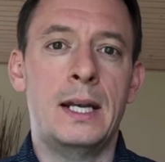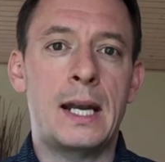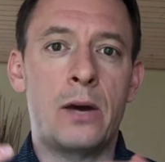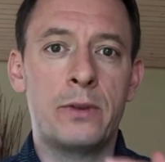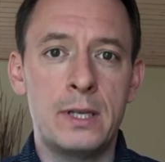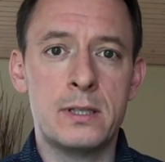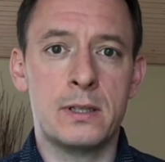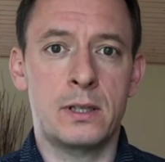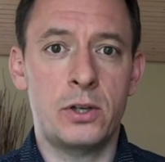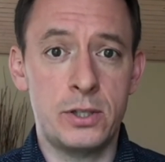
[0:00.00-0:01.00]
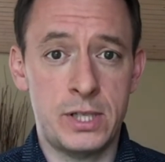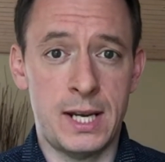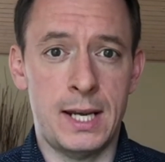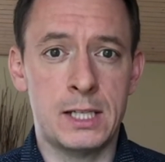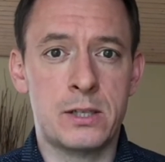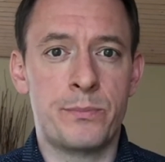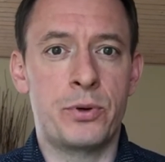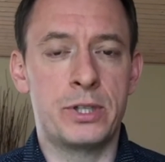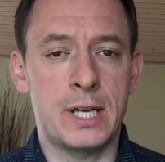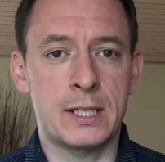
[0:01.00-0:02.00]
Now, this contains
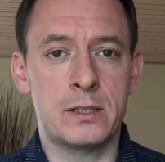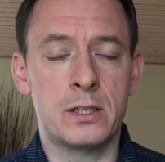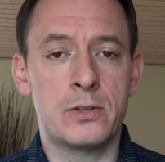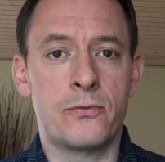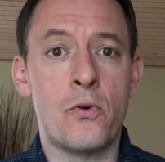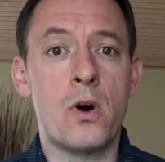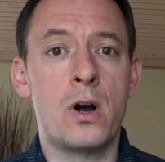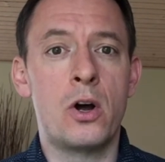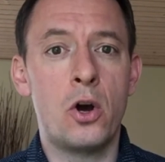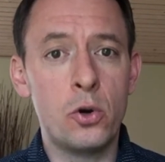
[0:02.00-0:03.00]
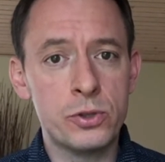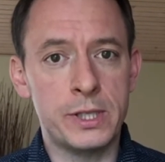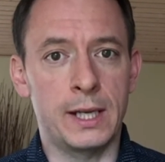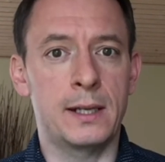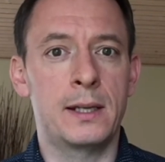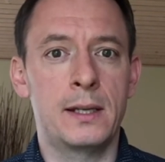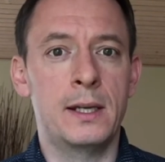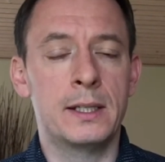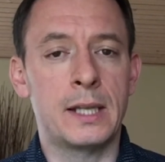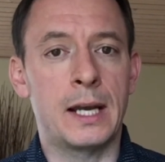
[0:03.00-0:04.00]
protections for hosting
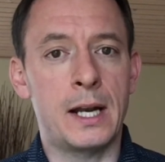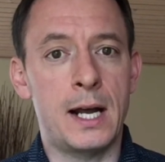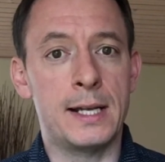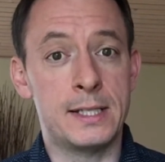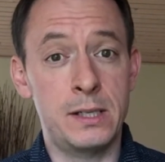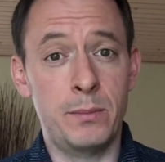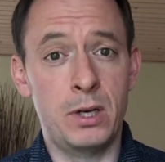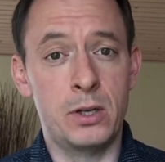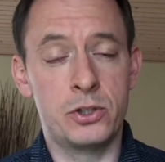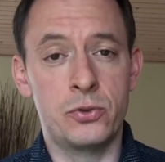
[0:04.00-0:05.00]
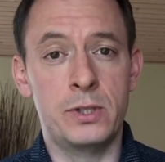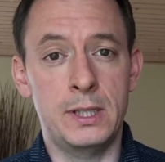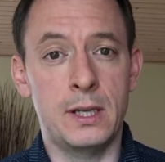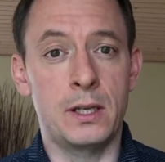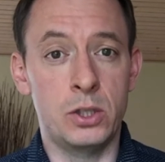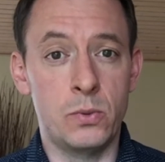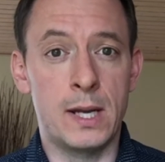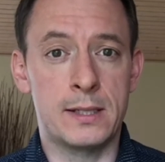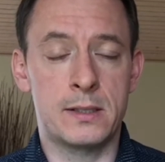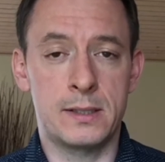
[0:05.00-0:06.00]
that are similar to the
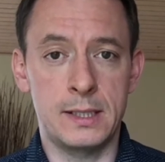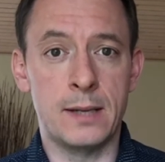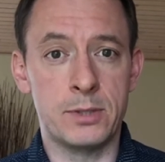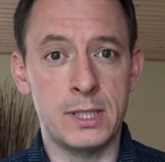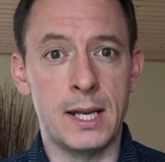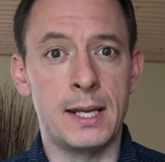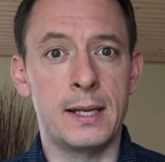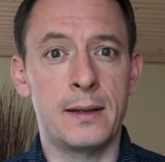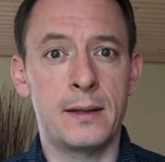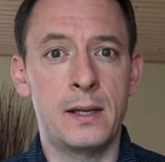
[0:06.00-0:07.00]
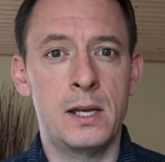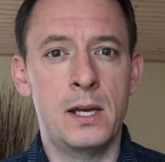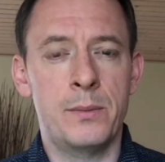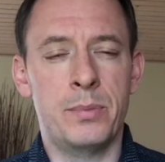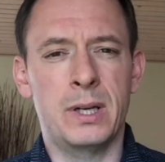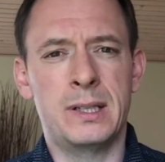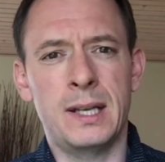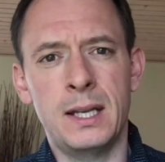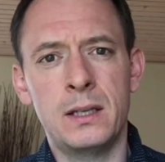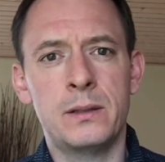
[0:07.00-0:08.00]
US DMCA, but
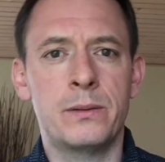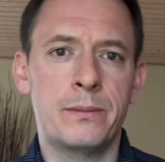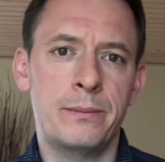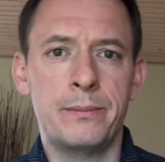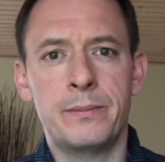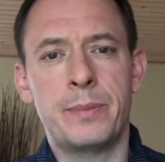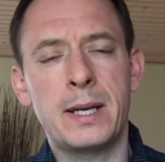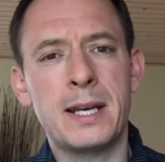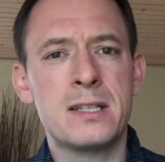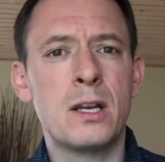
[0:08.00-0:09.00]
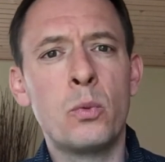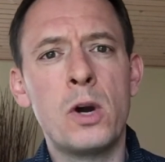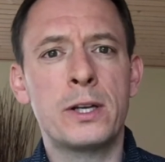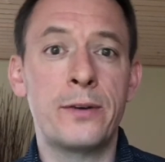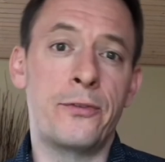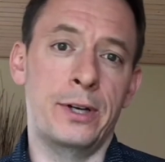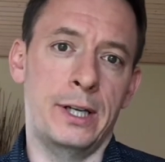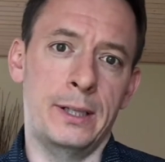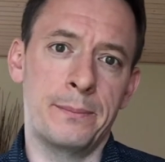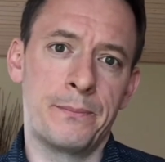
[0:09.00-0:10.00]
they still work
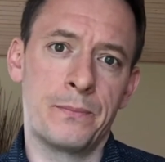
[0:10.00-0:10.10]
differently.